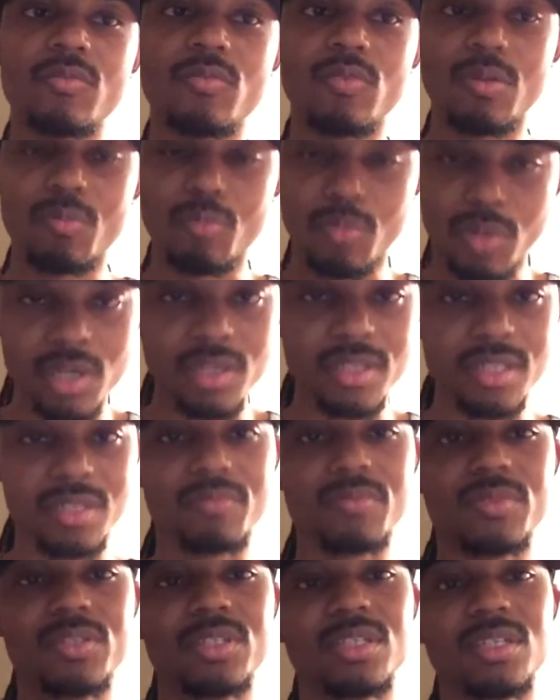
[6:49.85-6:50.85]
what brought
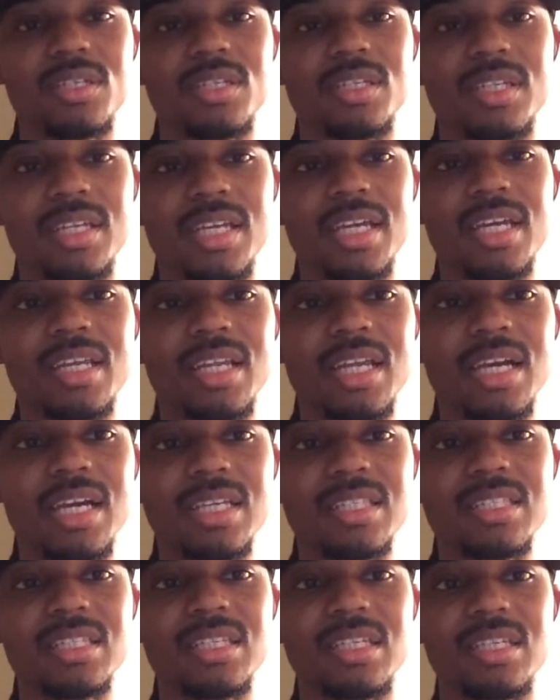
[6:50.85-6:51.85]
them to the game.
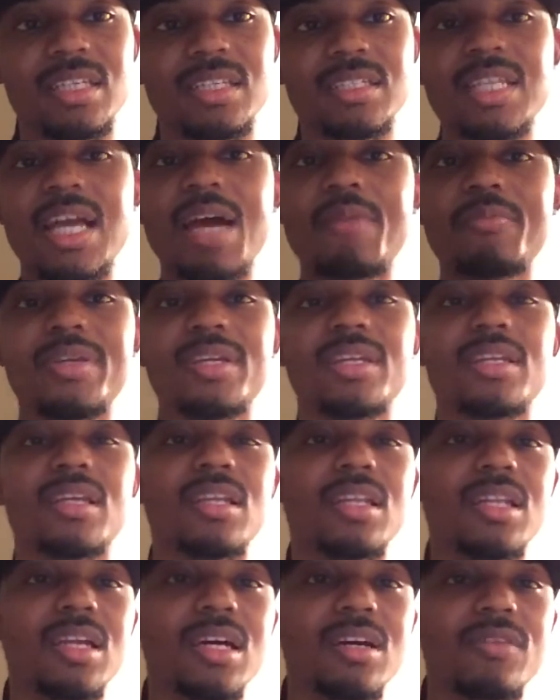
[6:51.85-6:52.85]
Like I said, it stopped being
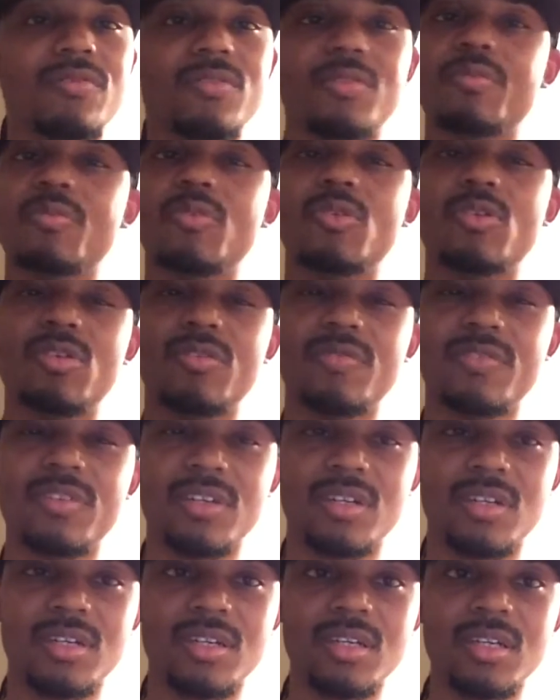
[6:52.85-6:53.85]
a love and more of
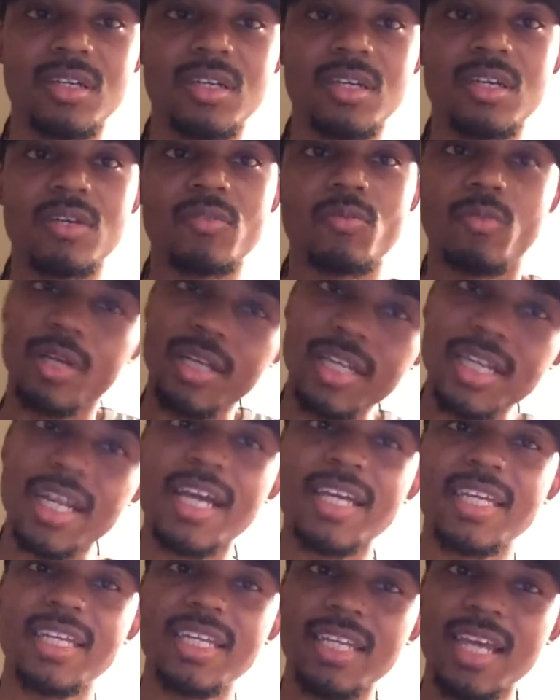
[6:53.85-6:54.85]
a what can
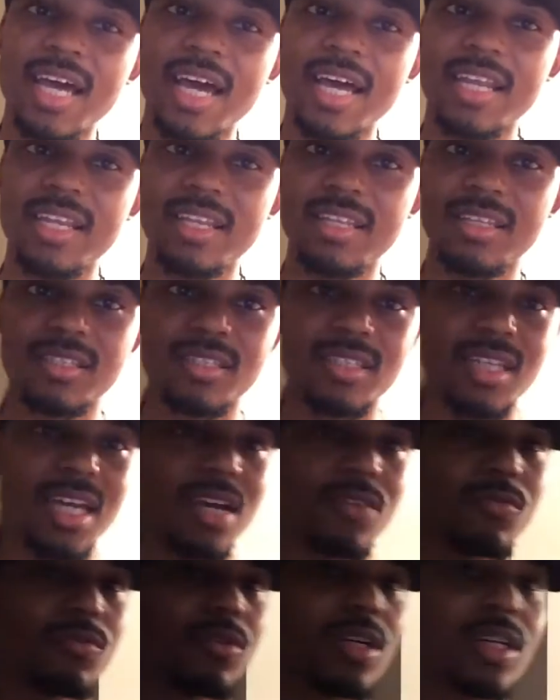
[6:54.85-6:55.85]
I get out of this?
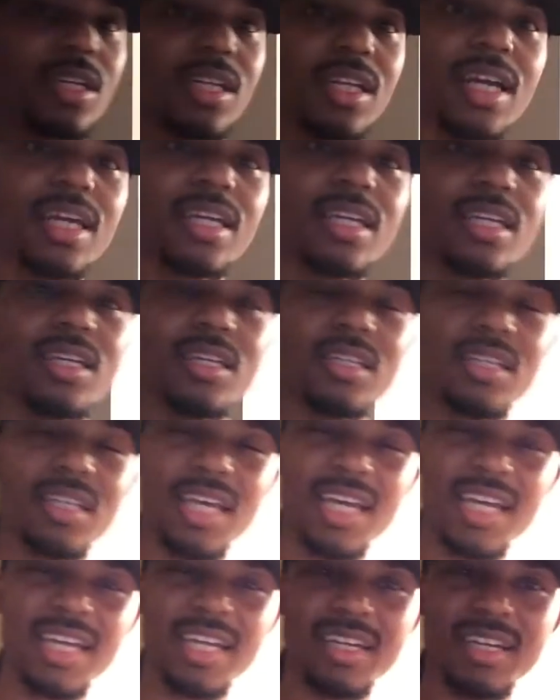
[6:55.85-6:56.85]
Like what can I get?
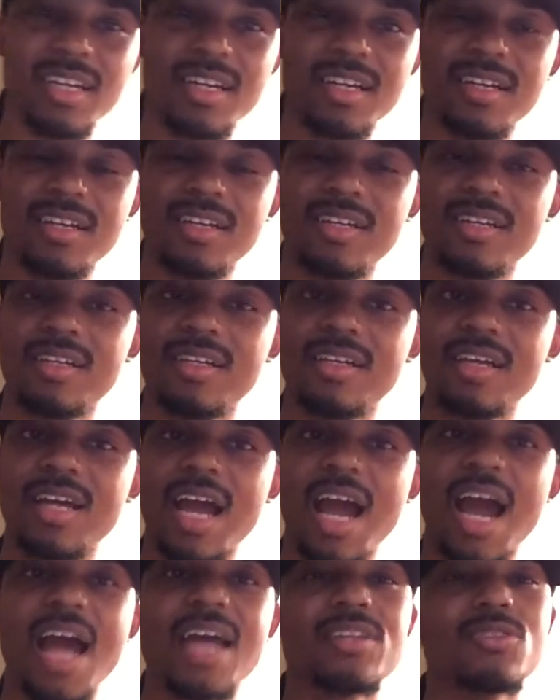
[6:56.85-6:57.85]
Like
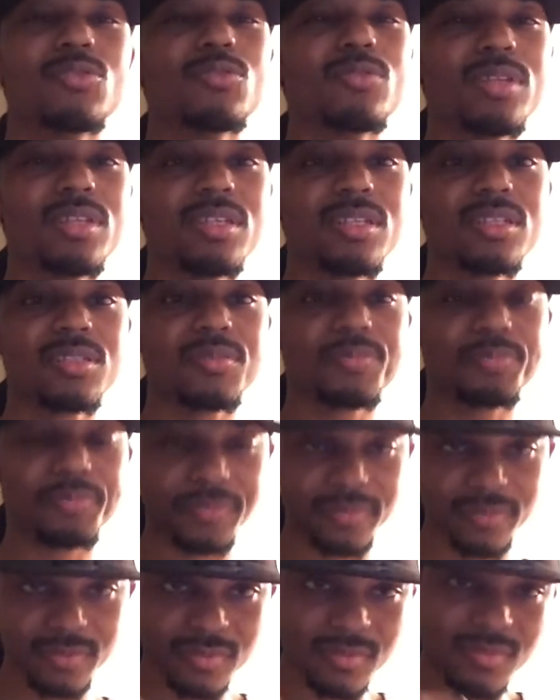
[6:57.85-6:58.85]
I do this.
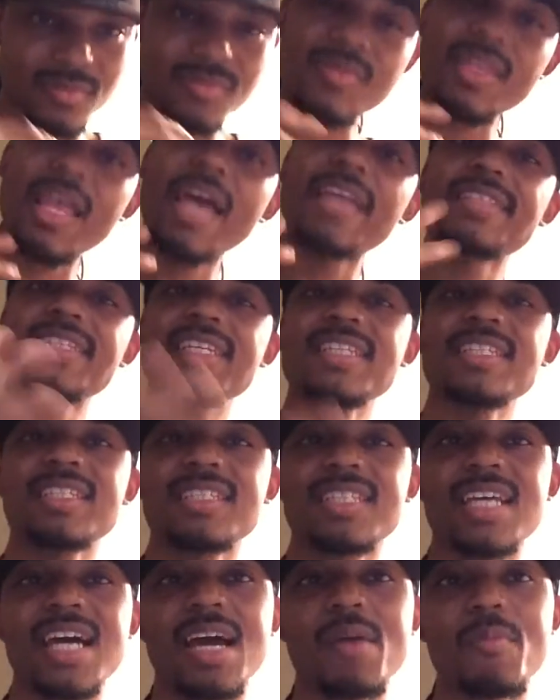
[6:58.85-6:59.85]
I take
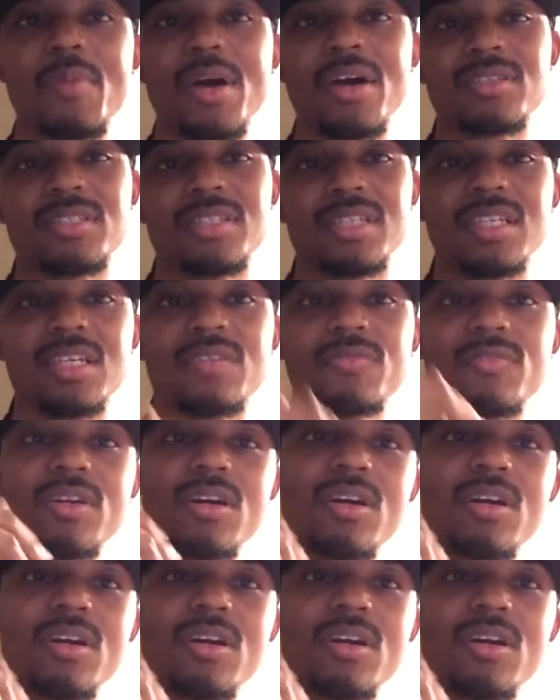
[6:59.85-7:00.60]
the time out to give